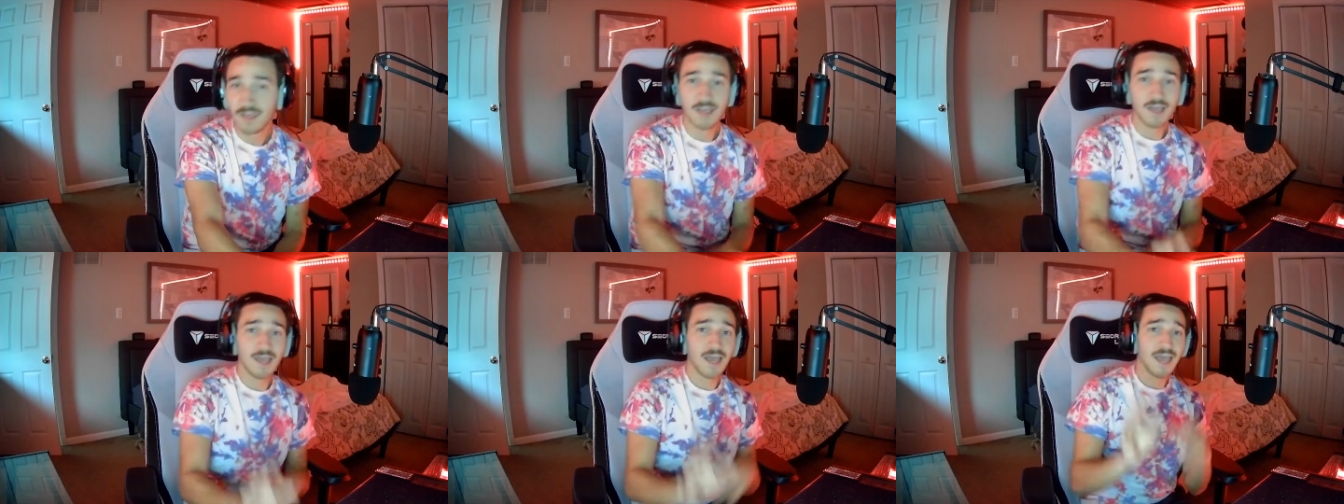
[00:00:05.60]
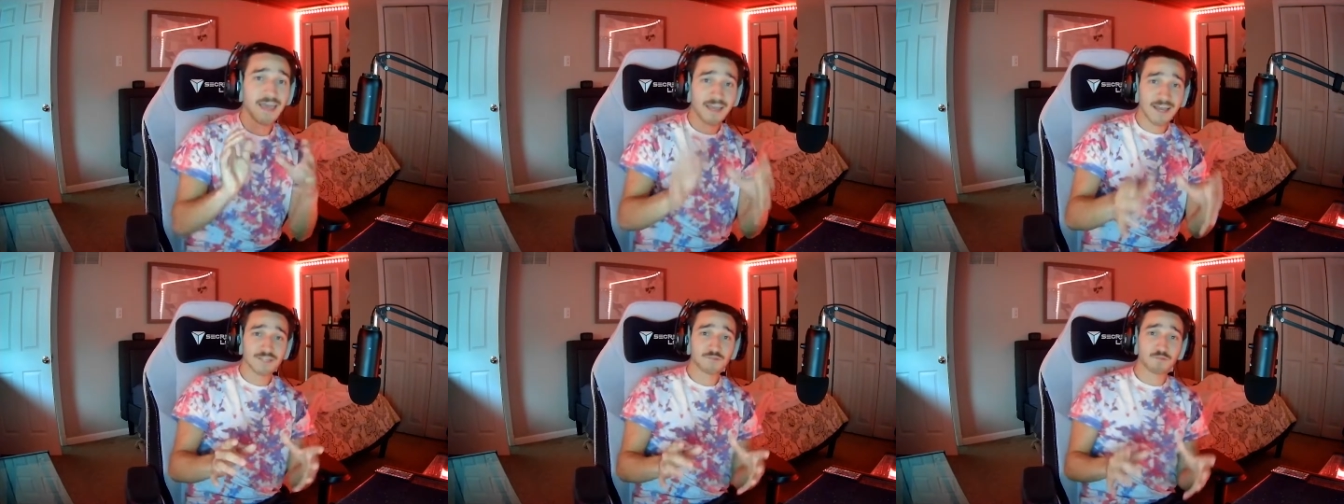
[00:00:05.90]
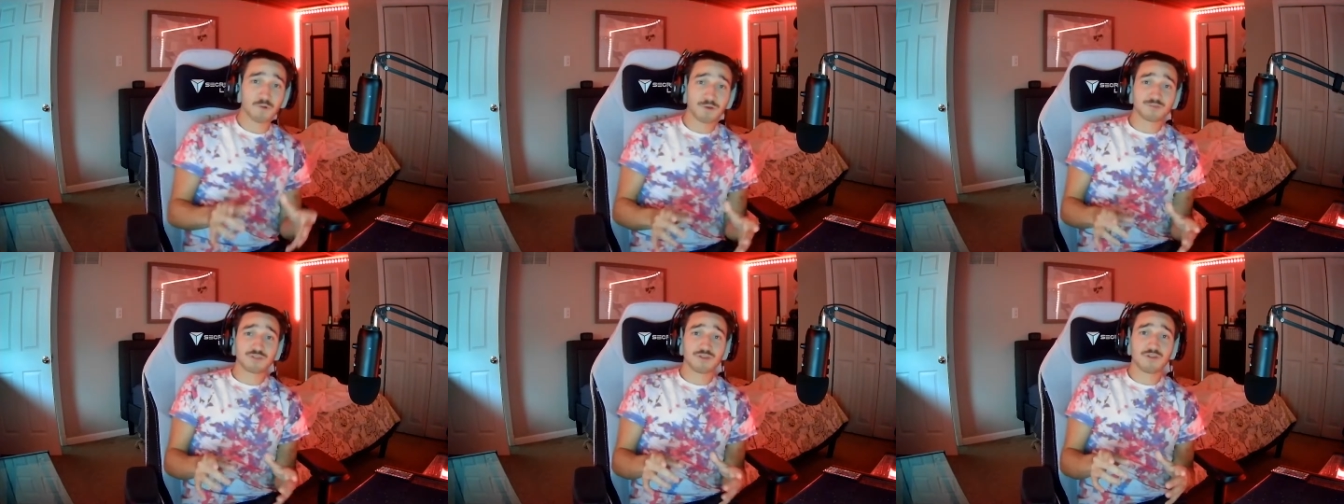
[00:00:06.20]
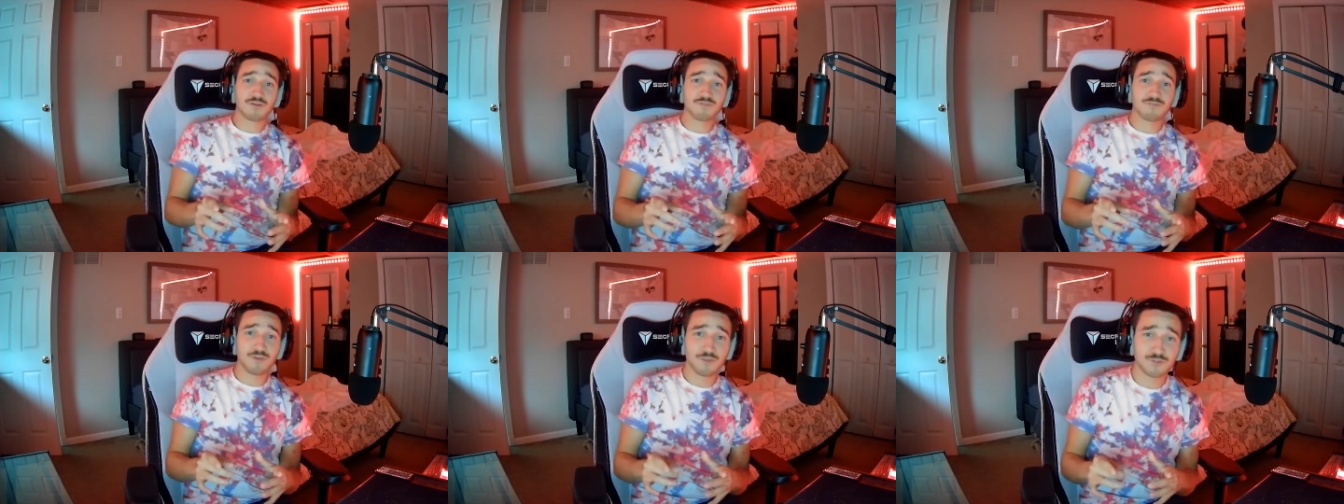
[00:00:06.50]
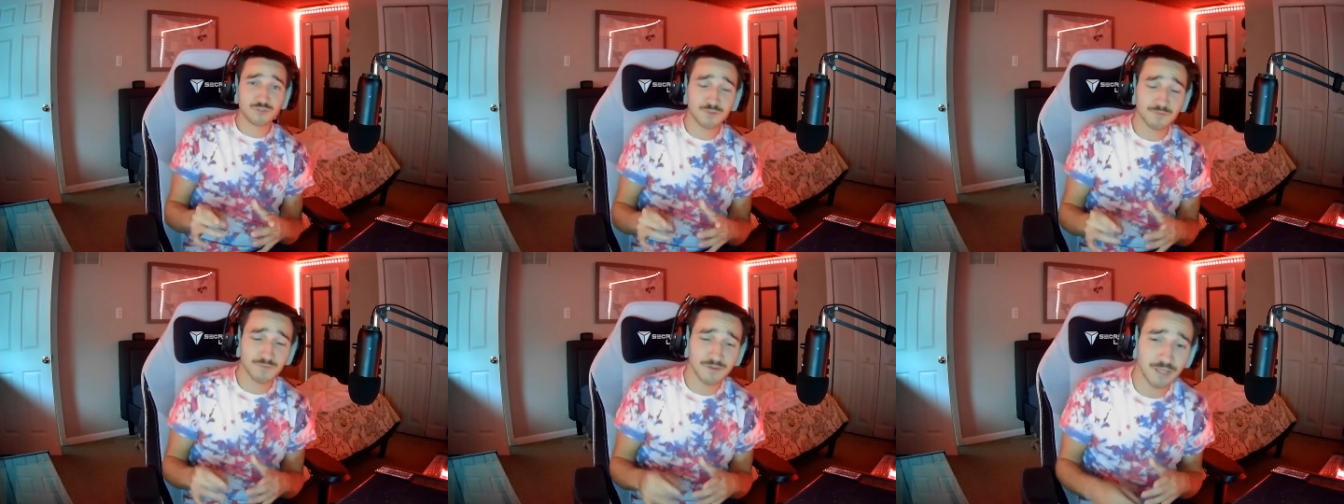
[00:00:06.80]
Hey guys, welcome to another
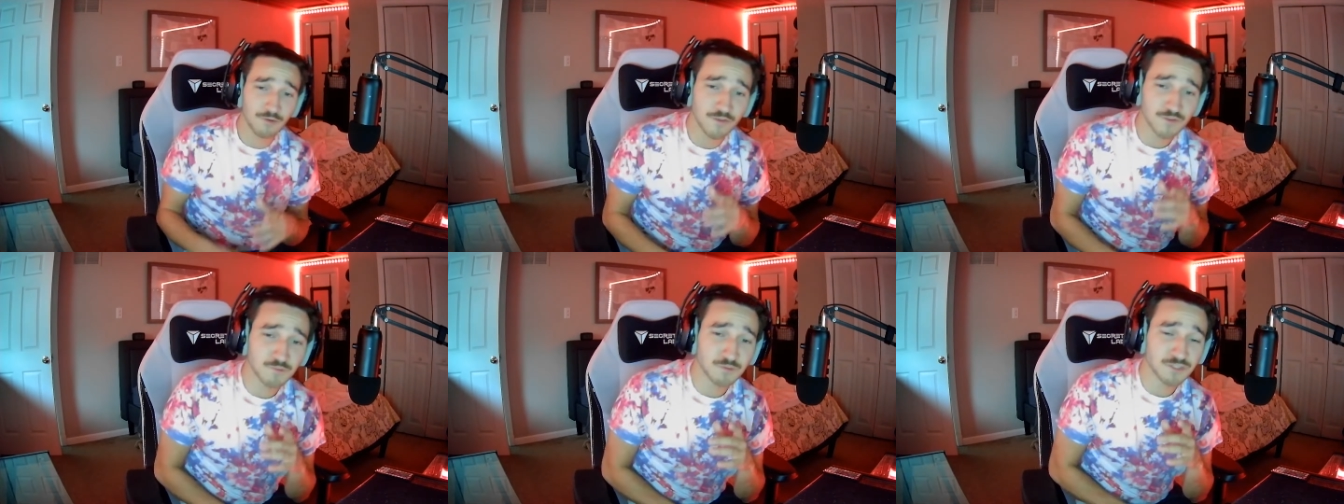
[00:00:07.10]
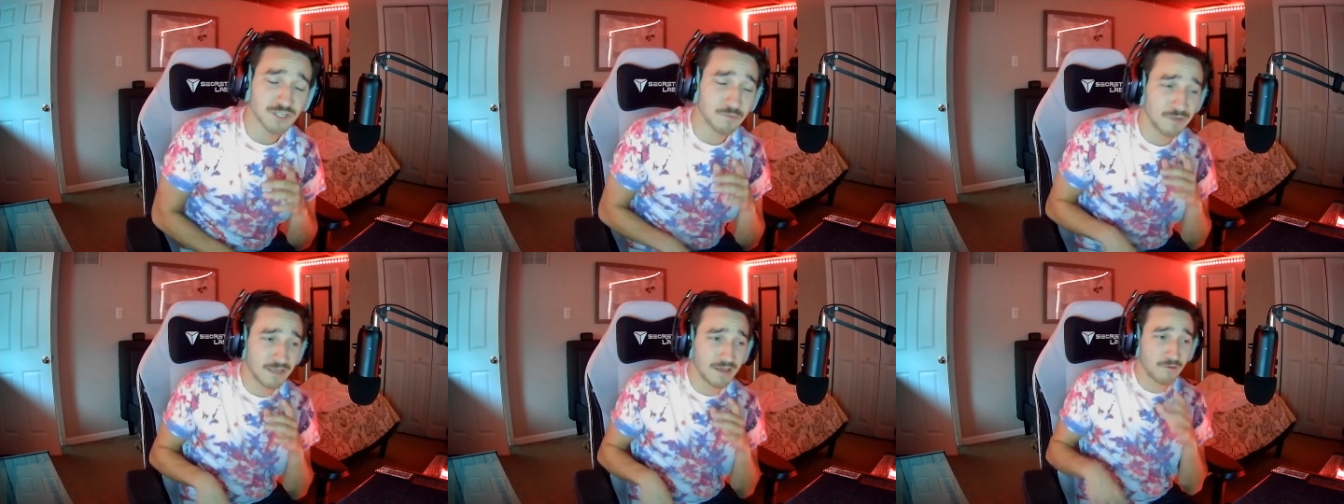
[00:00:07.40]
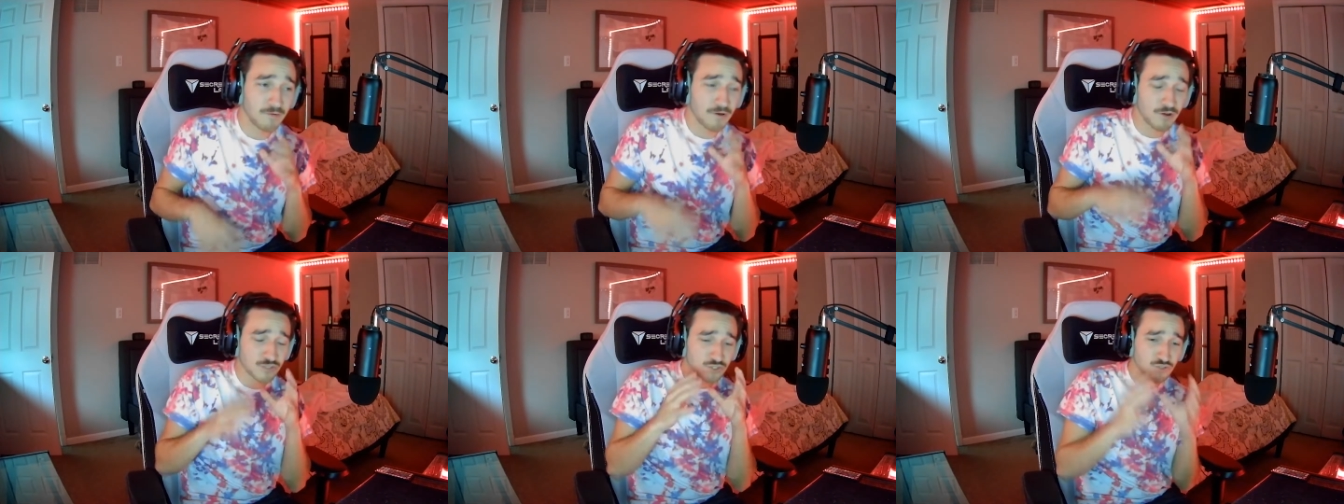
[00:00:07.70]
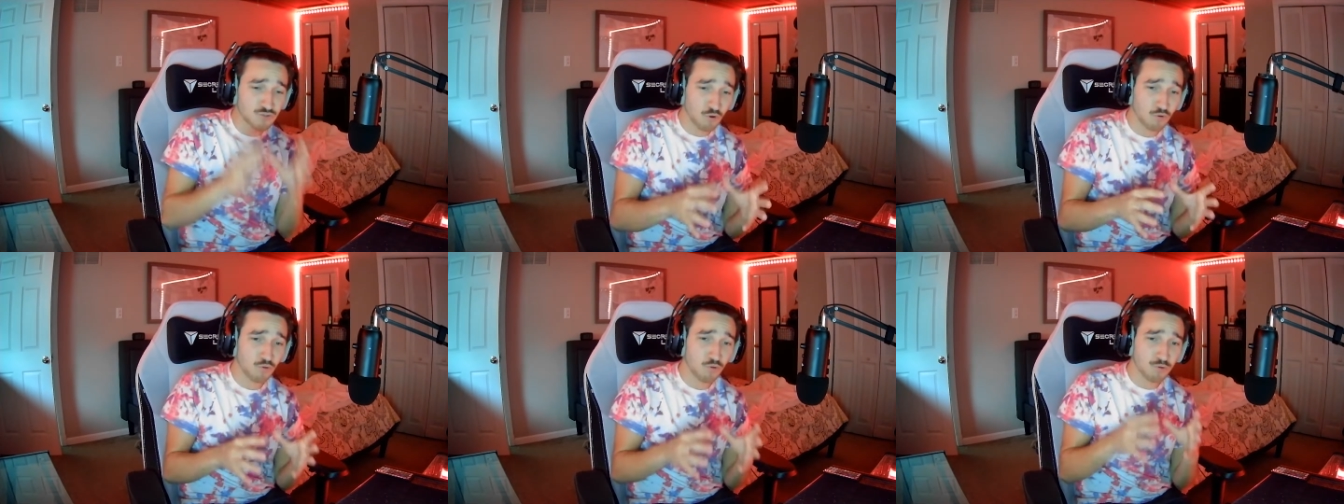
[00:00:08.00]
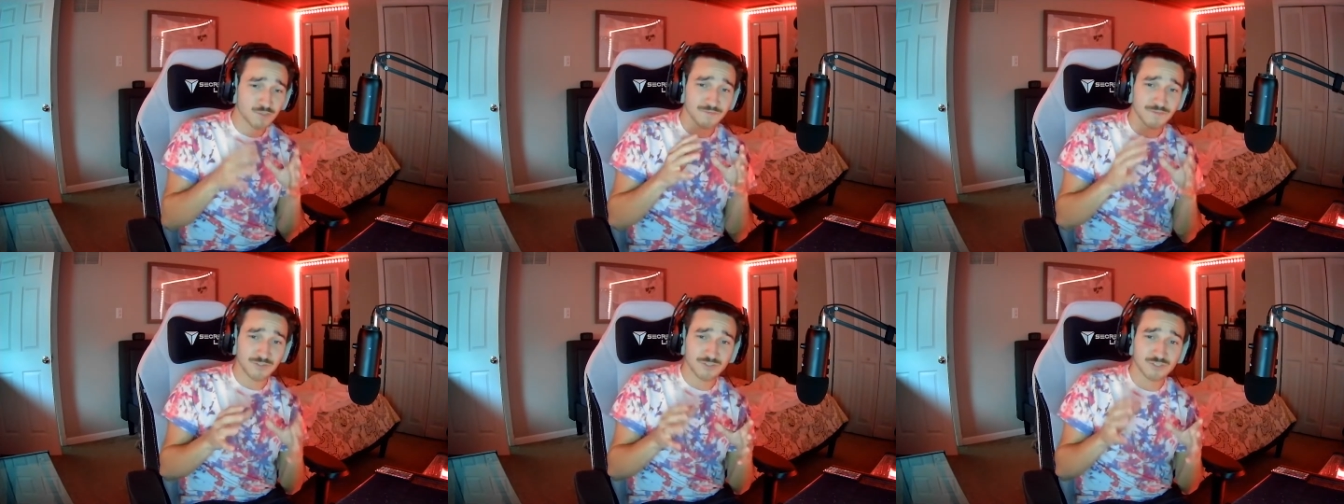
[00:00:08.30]
YouTube video. This one's going to be
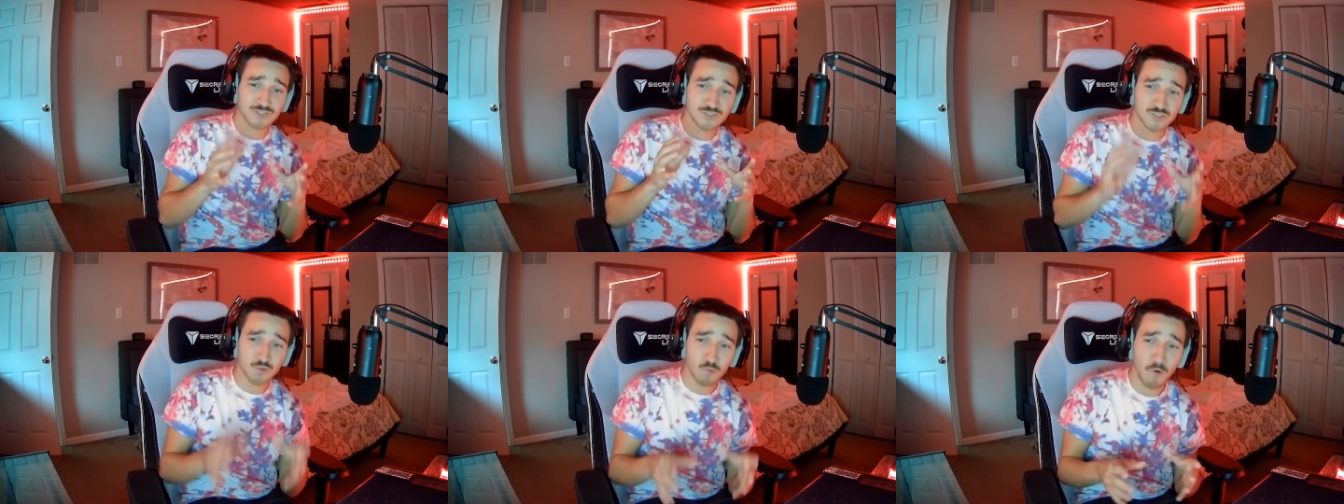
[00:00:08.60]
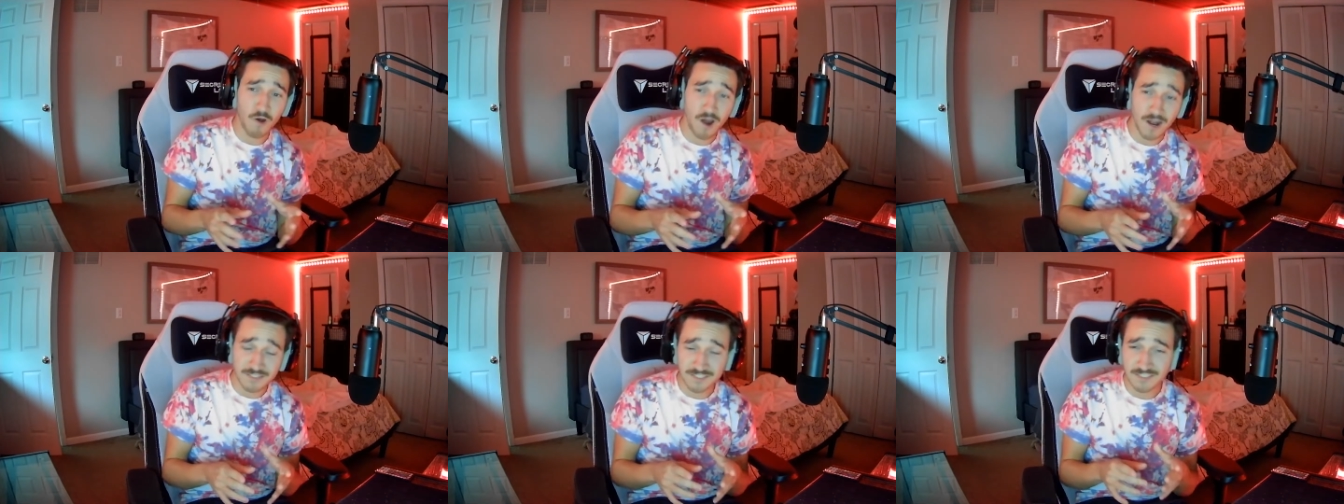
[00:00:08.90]
solos versus squads.